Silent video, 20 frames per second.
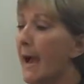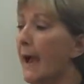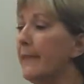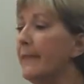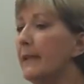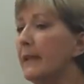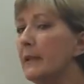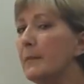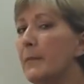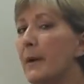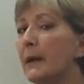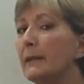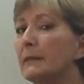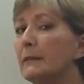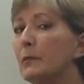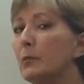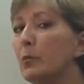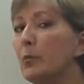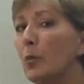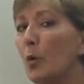I think
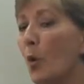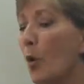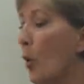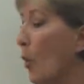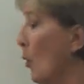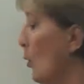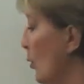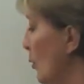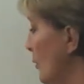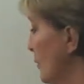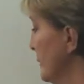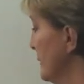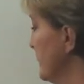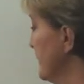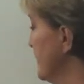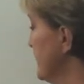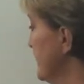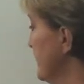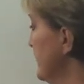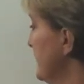about the
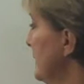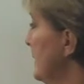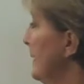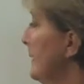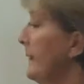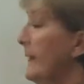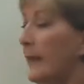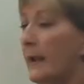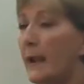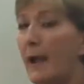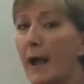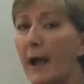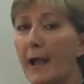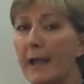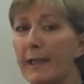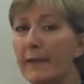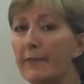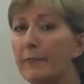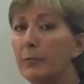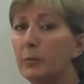roles that I
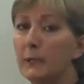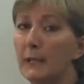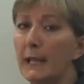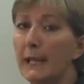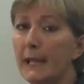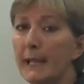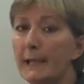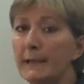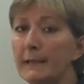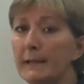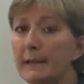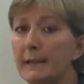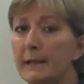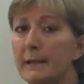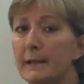have played